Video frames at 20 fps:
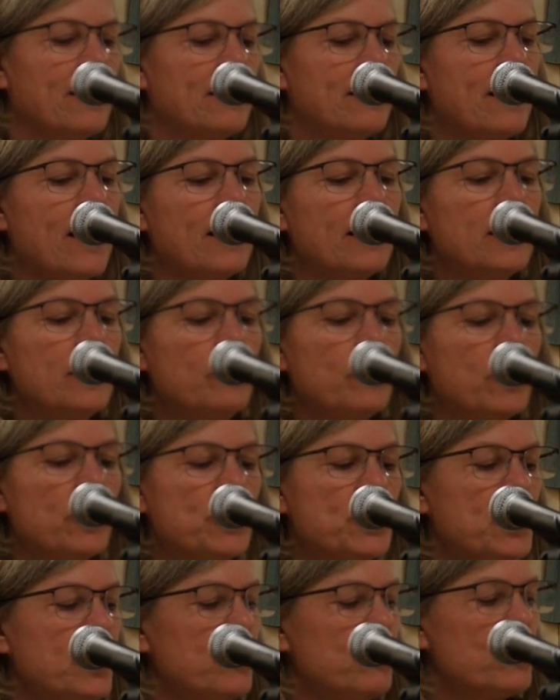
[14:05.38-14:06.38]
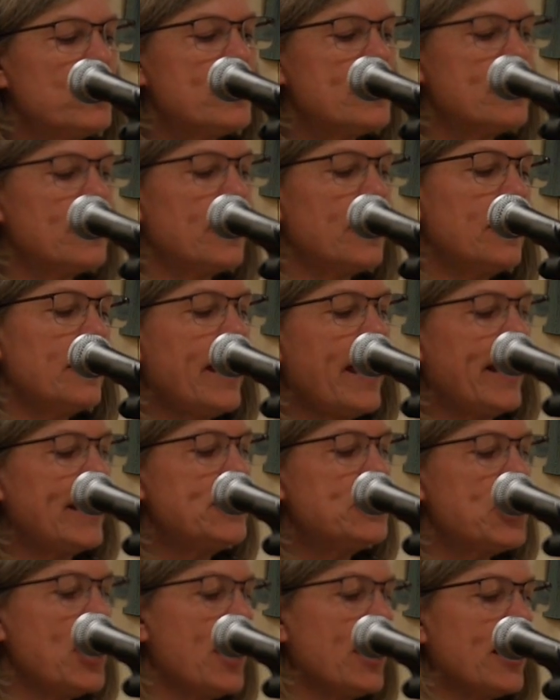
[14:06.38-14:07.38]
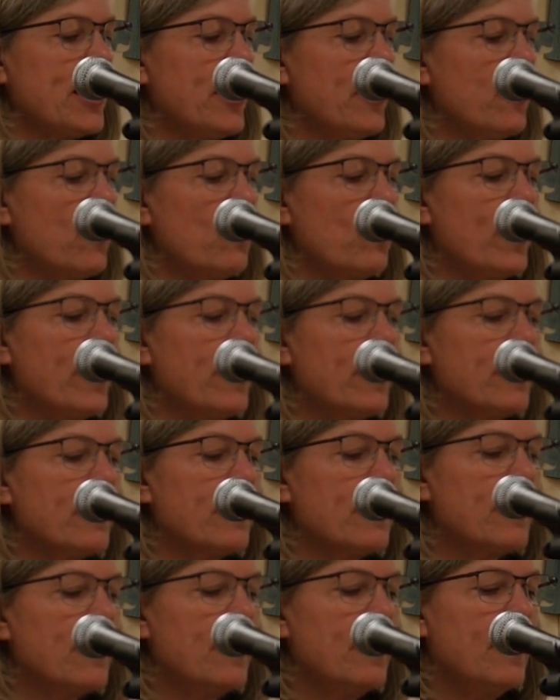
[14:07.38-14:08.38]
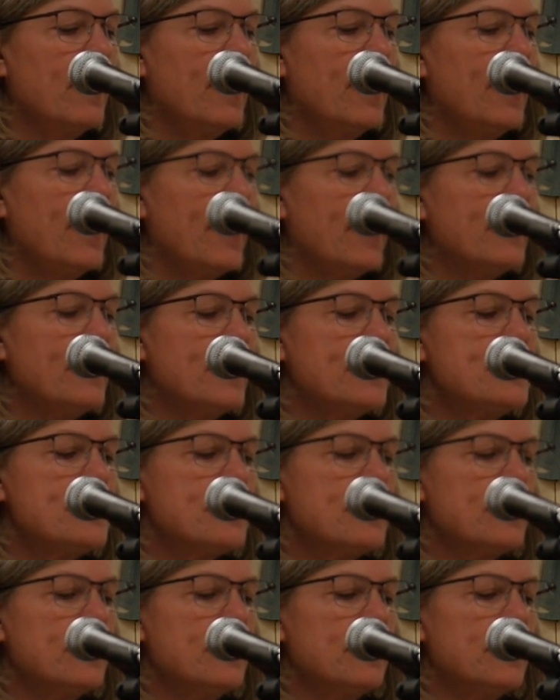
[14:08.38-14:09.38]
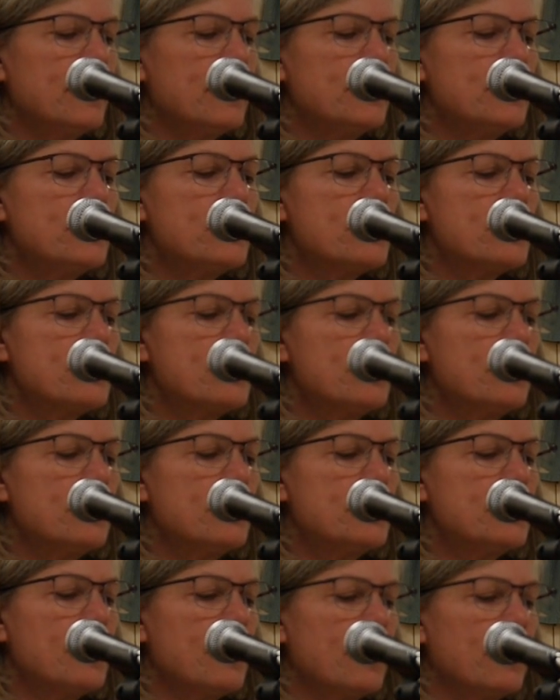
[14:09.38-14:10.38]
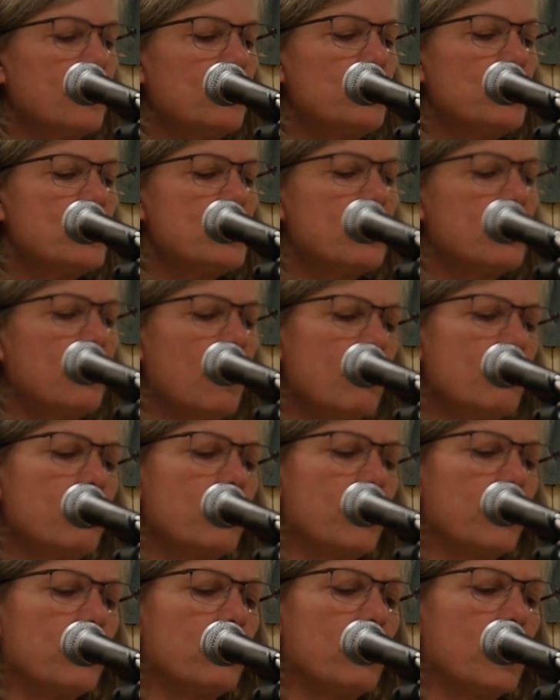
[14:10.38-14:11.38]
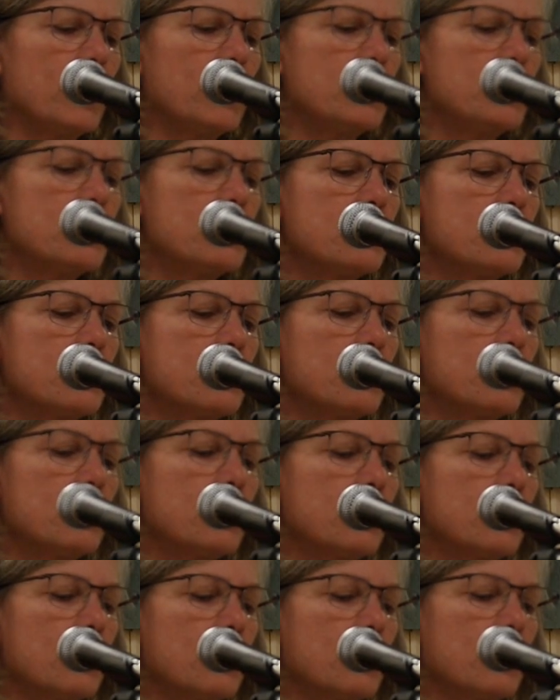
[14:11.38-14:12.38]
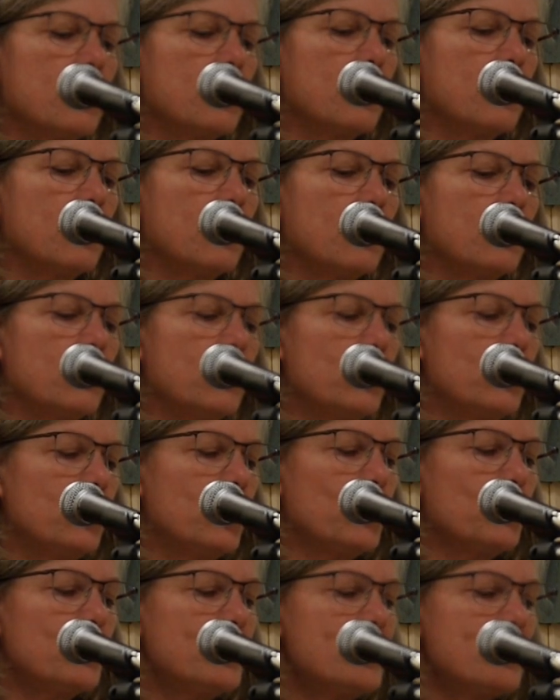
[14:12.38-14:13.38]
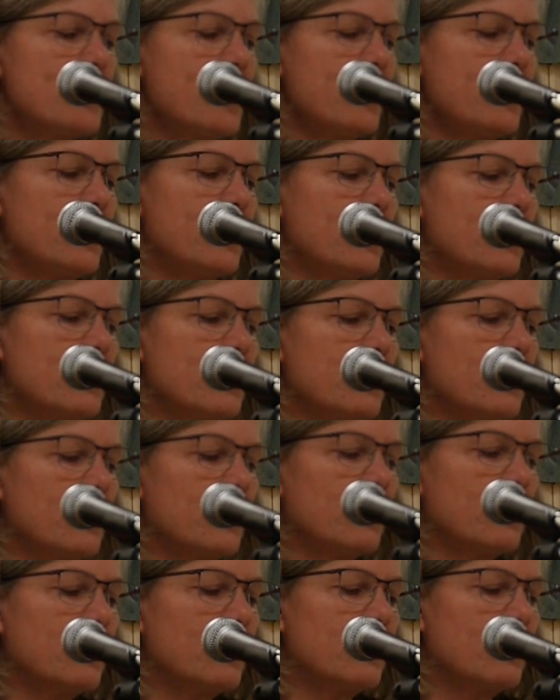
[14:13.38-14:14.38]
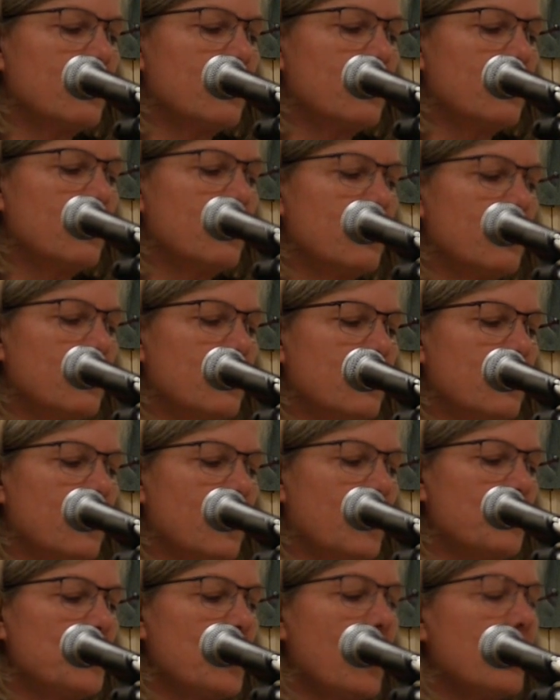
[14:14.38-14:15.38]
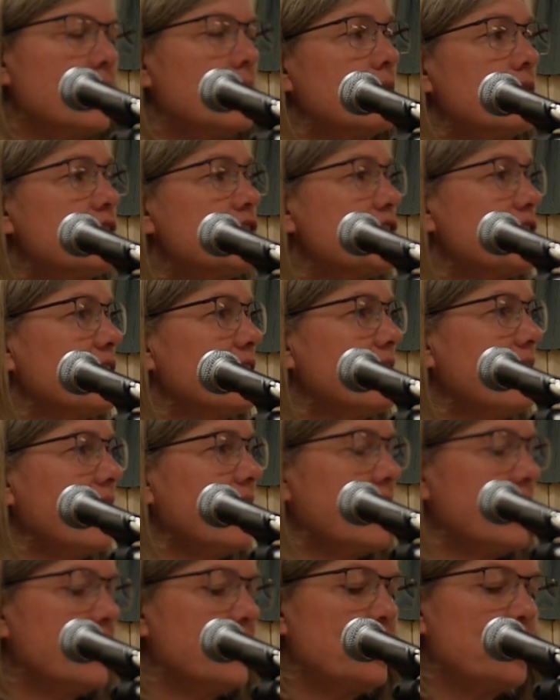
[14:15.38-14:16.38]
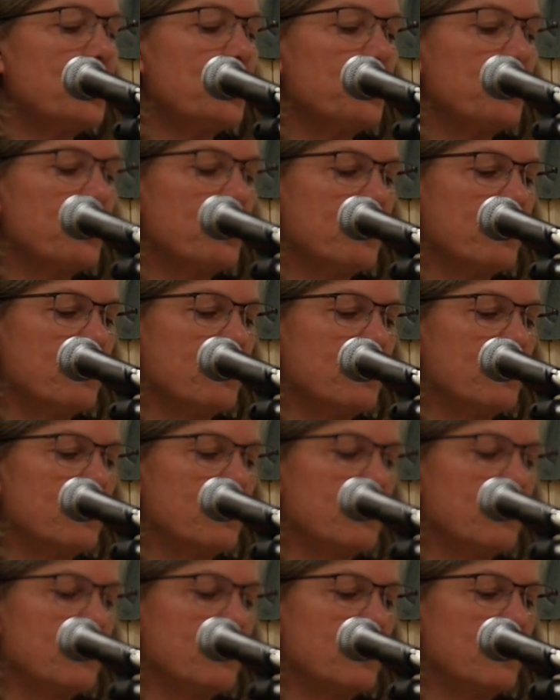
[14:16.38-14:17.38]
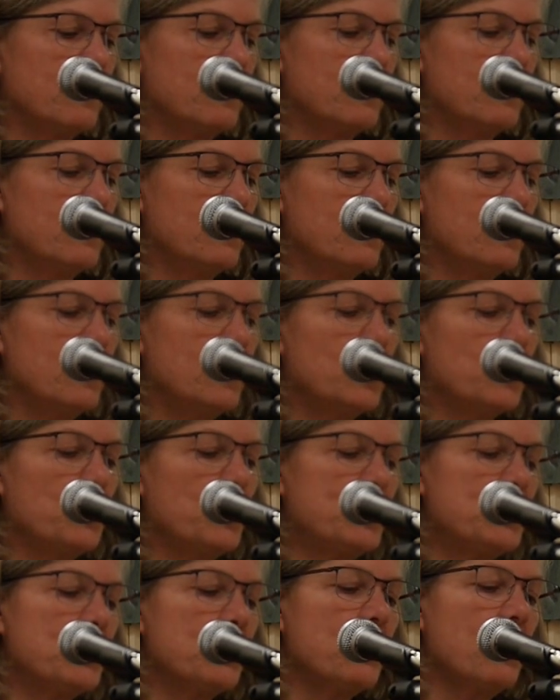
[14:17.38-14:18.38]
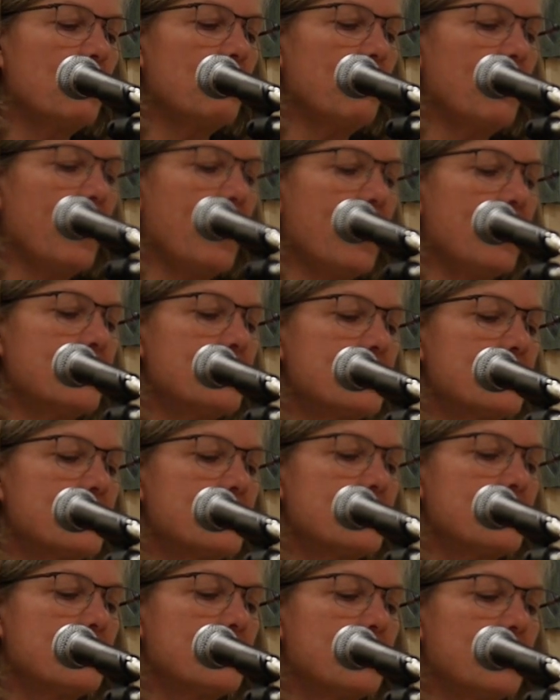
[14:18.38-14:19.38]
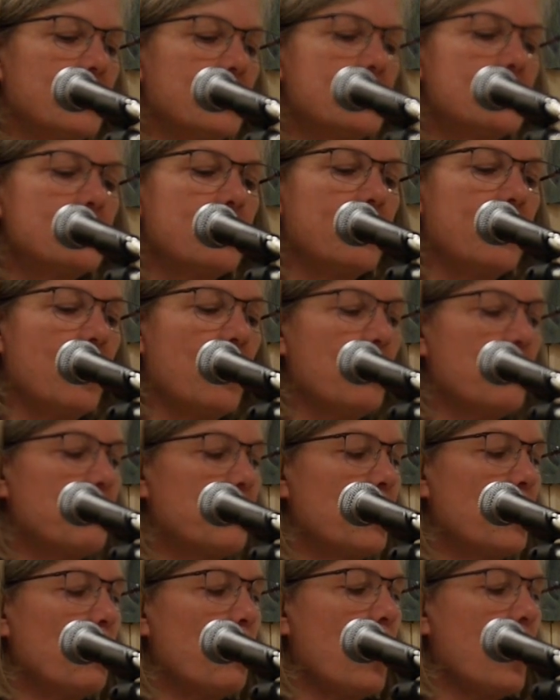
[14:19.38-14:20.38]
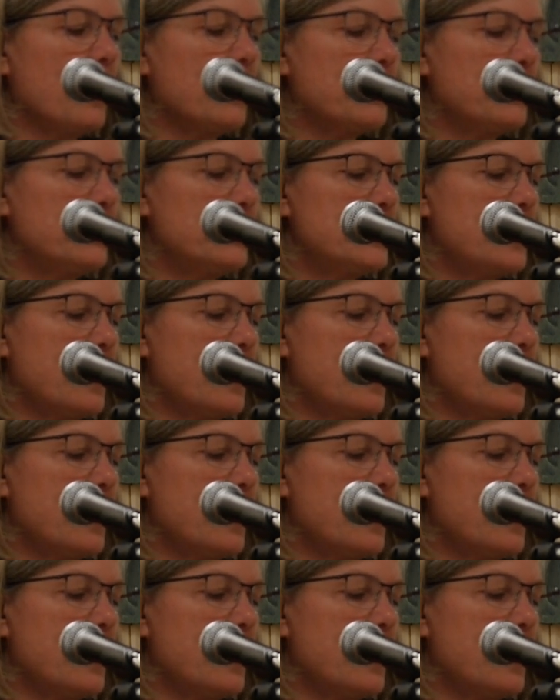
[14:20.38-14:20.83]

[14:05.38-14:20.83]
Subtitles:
Natalie Merchant was singing Hey Jack Kerouac, and I suddenly understood that Diane was in love with Grace. No one said anything. I'm not even sure Diane knew. We took our flasks and set out for a walk through